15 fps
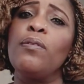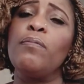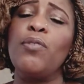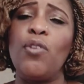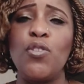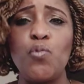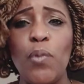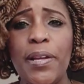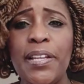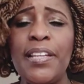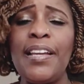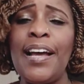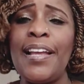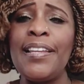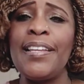Because when
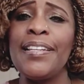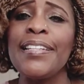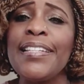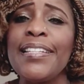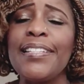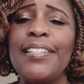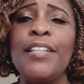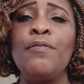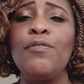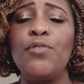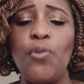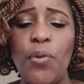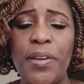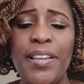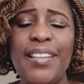he had a need, even
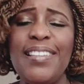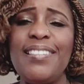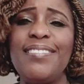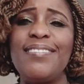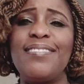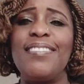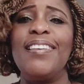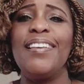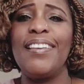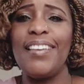though he is